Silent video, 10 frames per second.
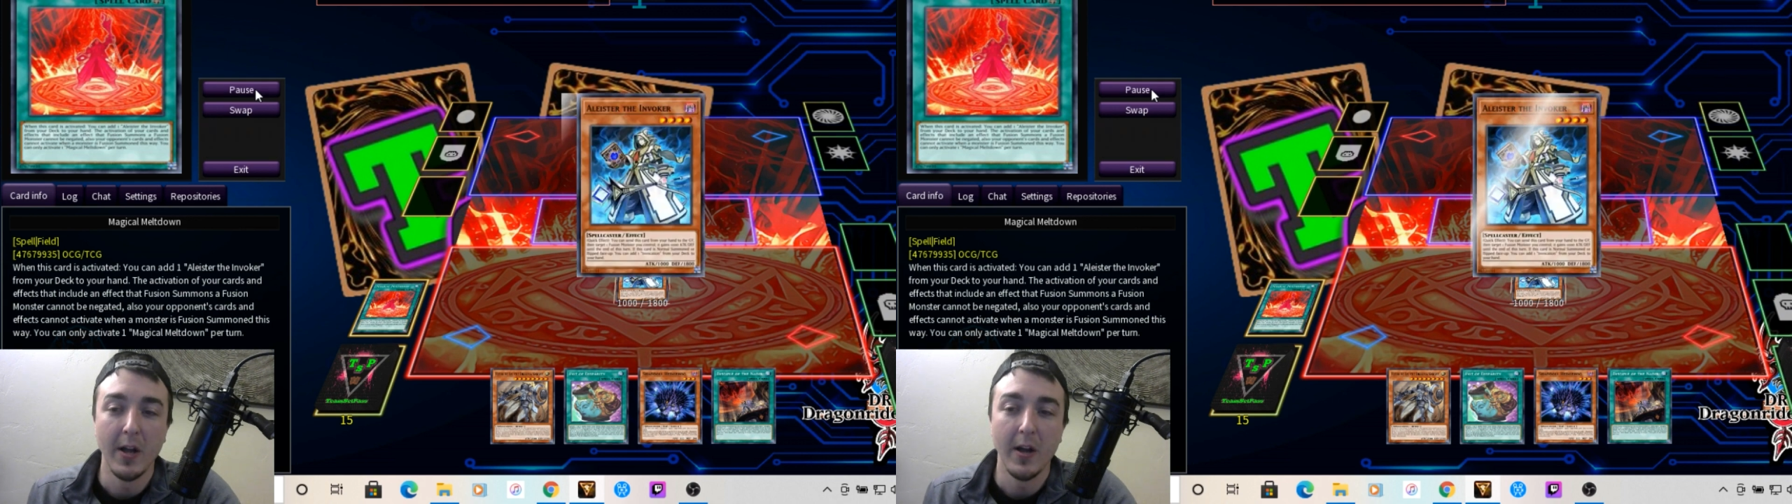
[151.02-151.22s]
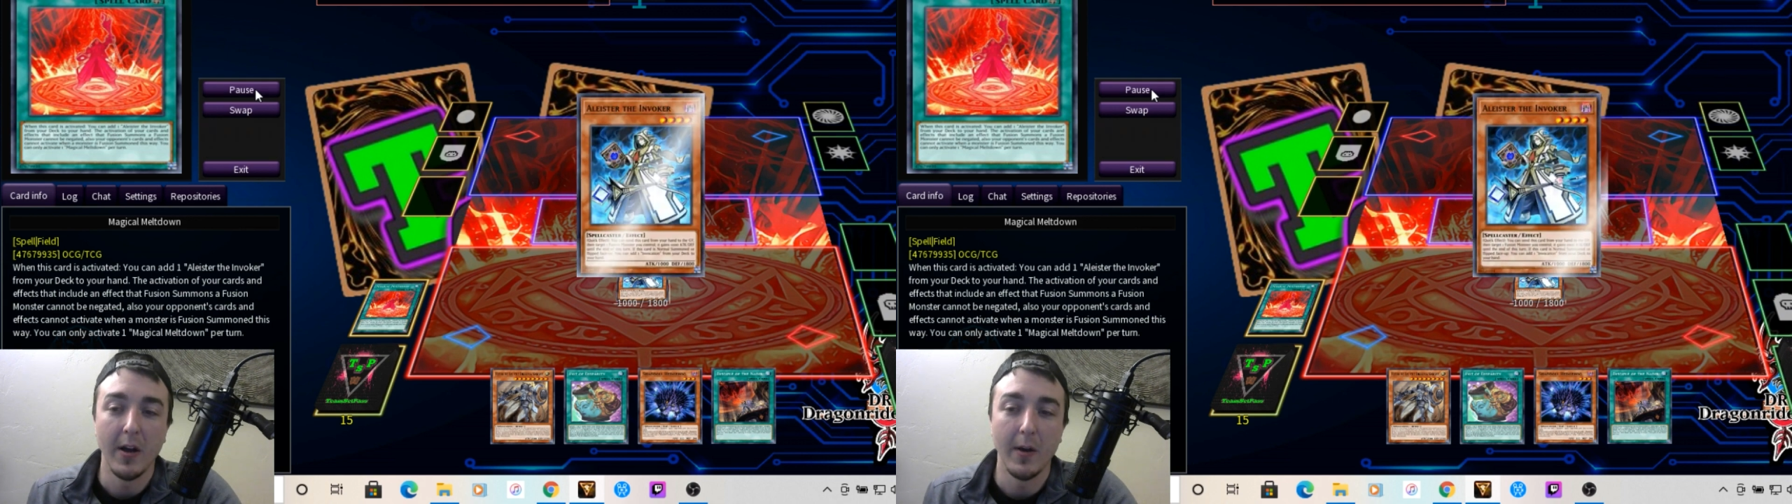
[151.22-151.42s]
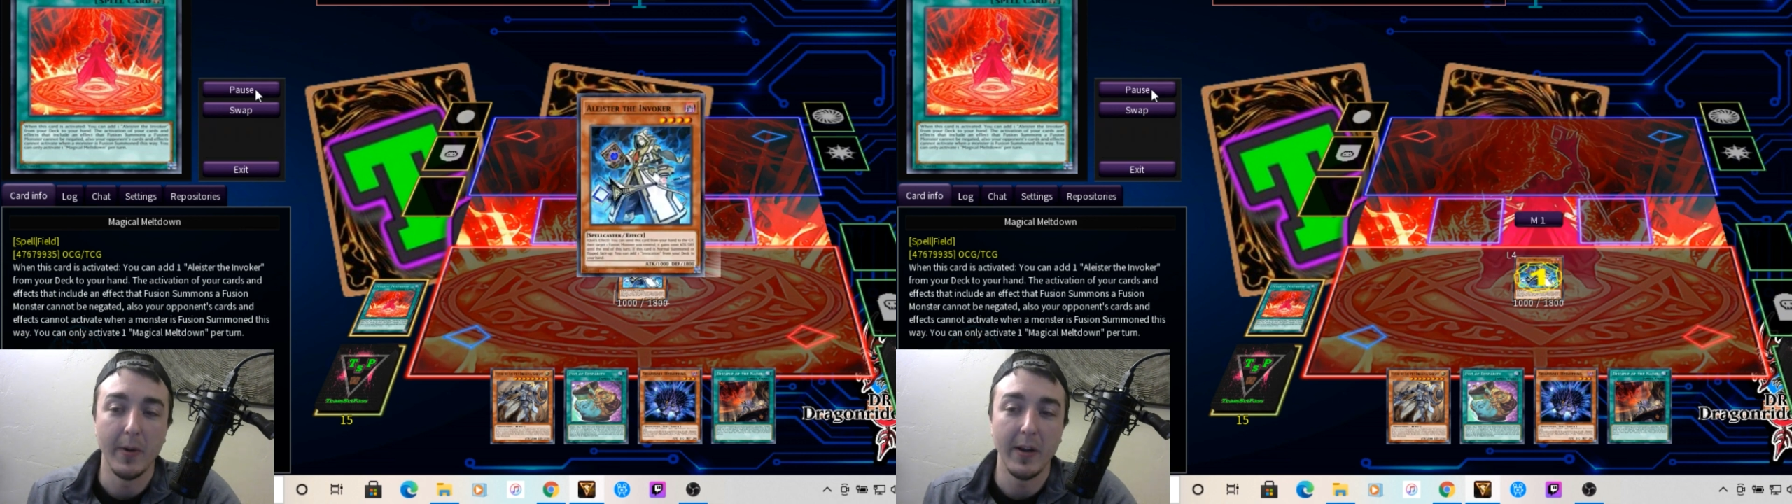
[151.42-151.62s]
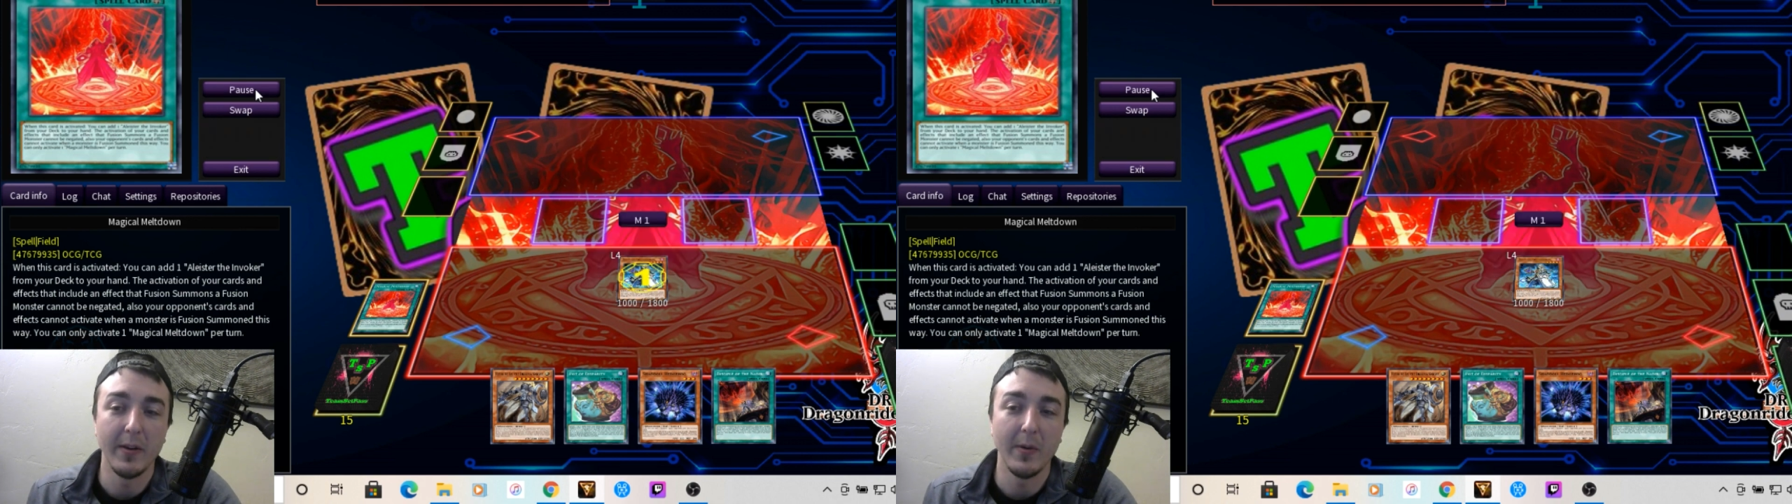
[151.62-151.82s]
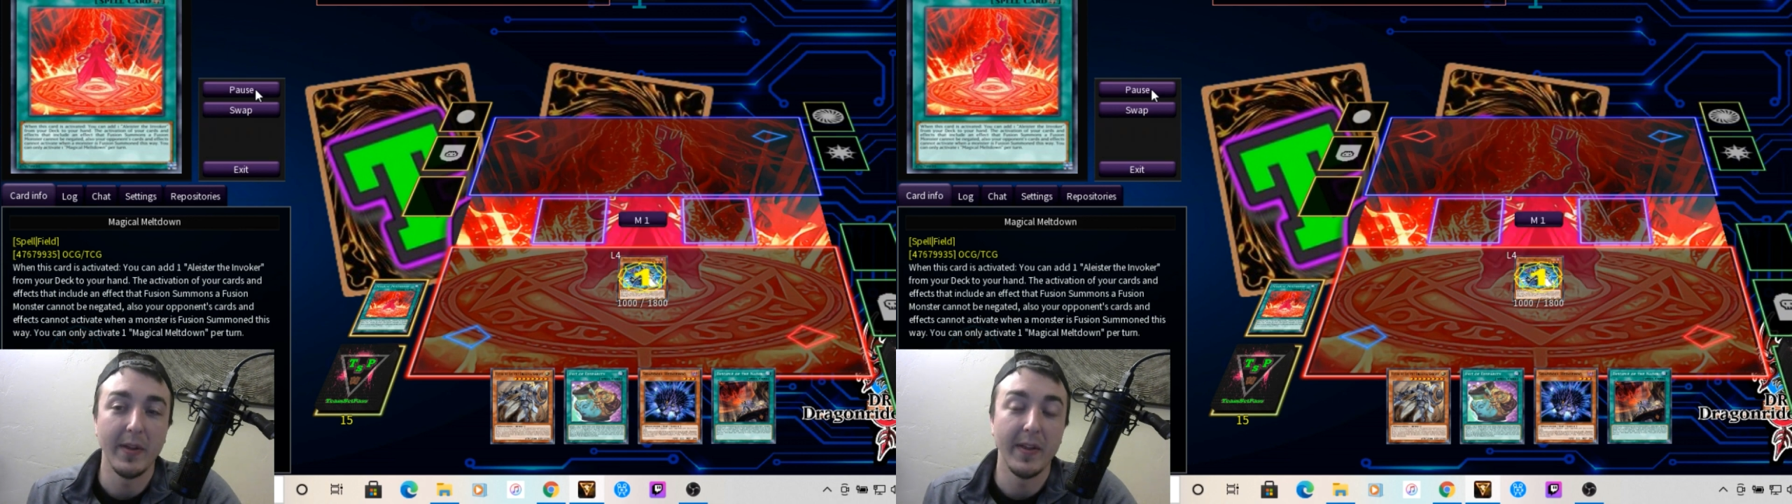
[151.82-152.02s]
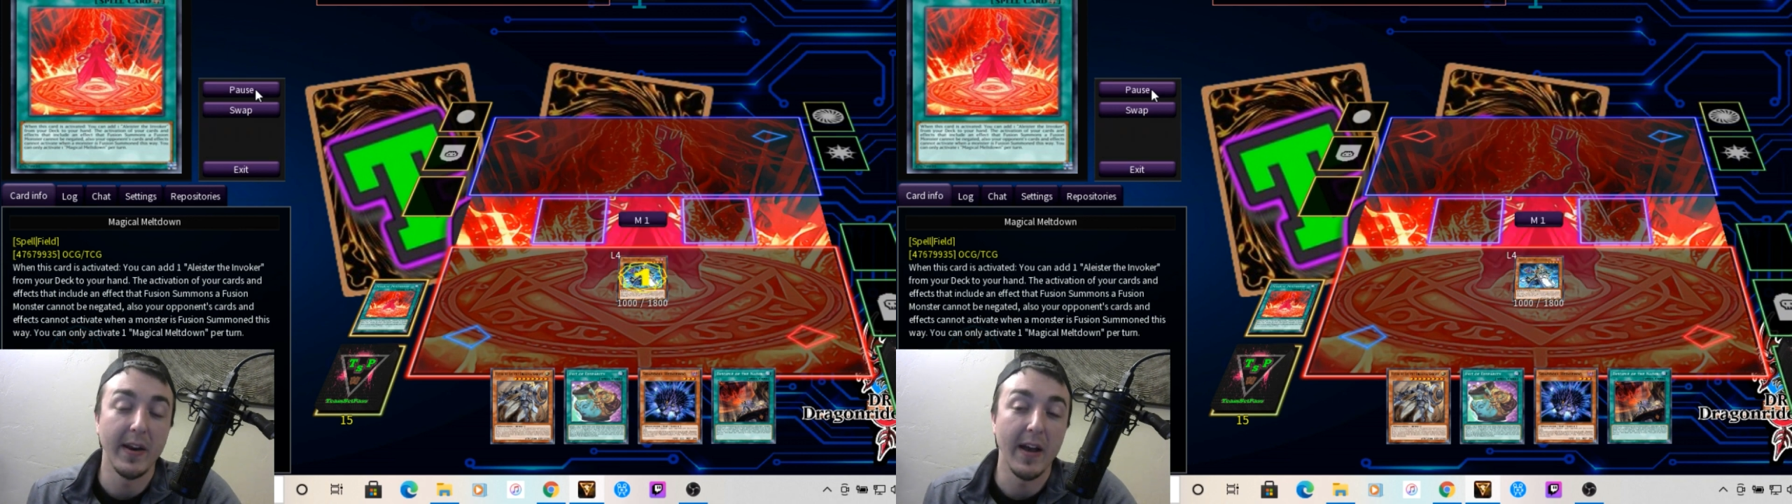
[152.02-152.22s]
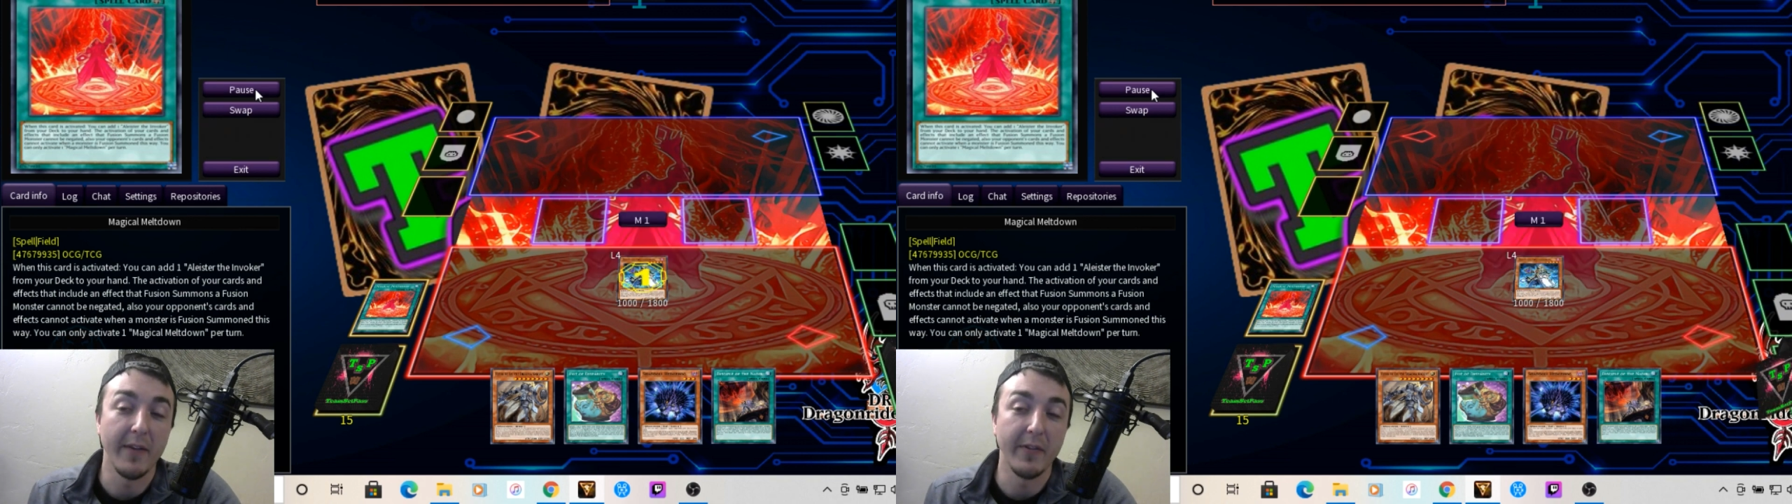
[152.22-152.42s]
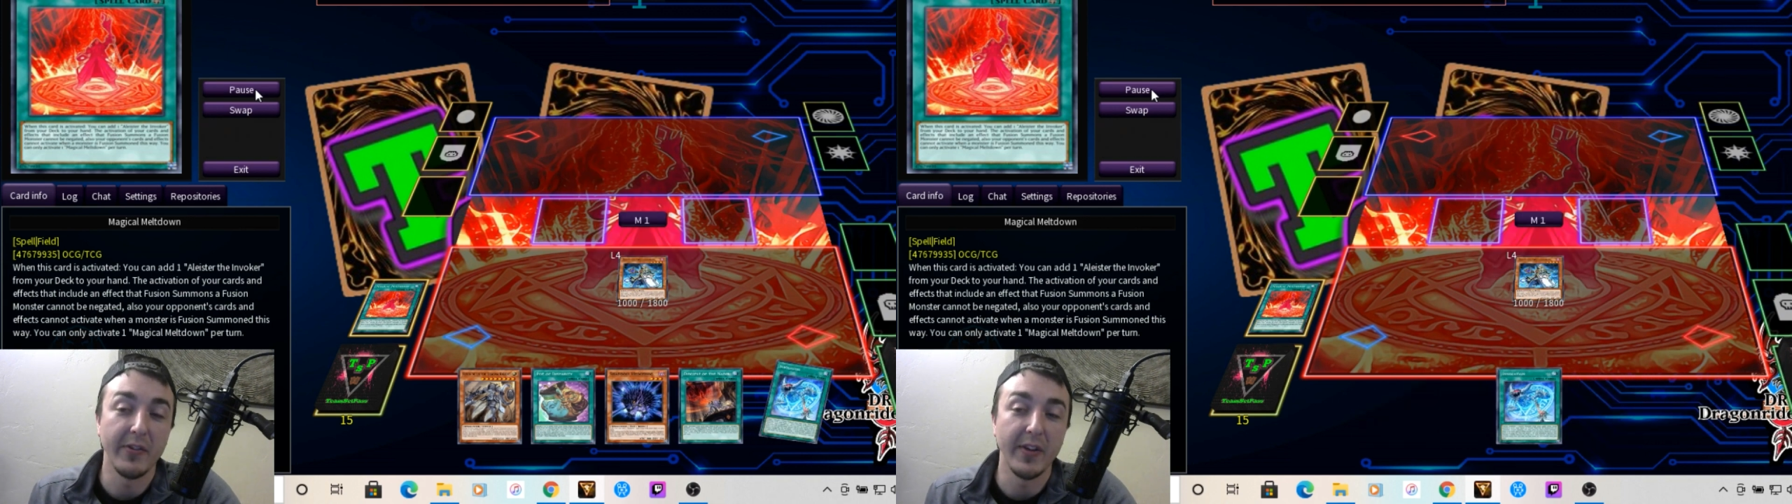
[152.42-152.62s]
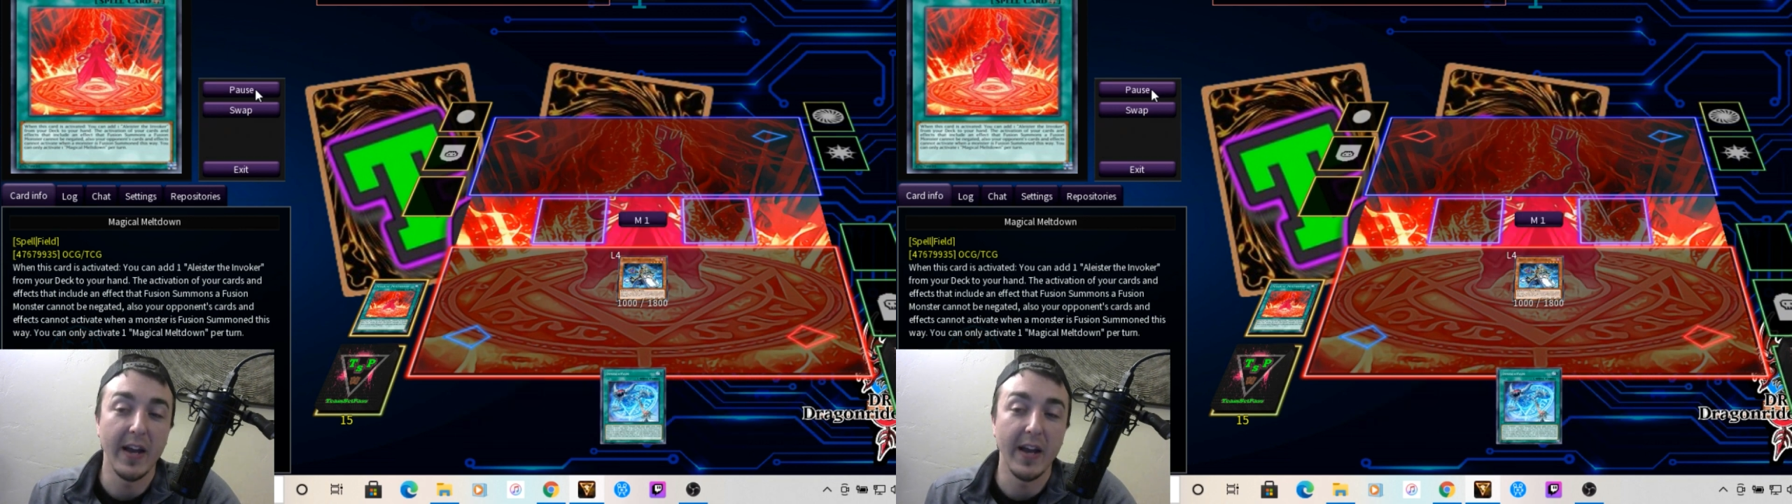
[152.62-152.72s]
But anyway, then obviously